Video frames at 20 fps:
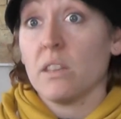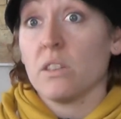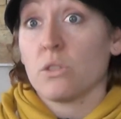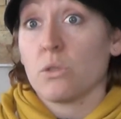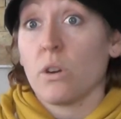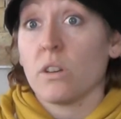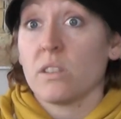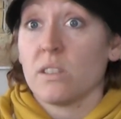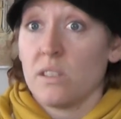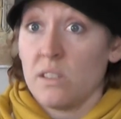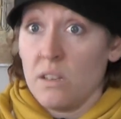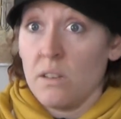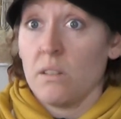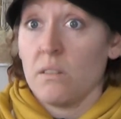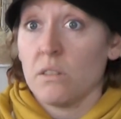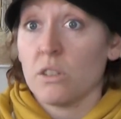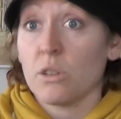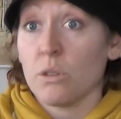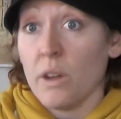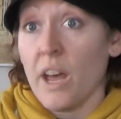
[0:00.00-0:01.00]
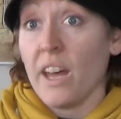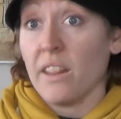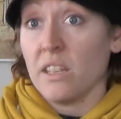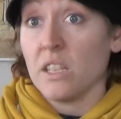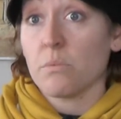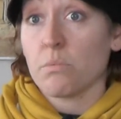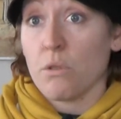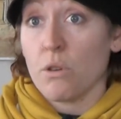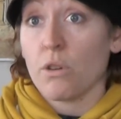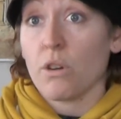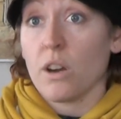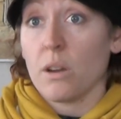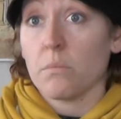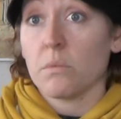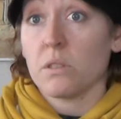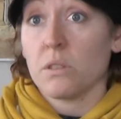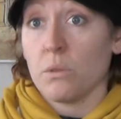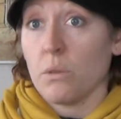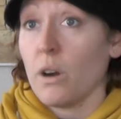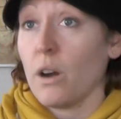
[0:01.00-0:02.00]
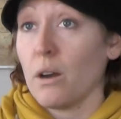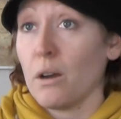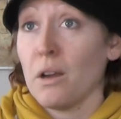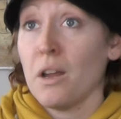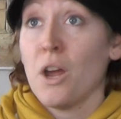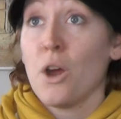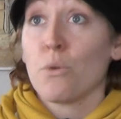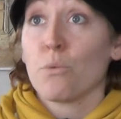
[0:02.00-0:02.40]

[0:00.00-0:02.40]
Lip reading: these choices to add these programs to our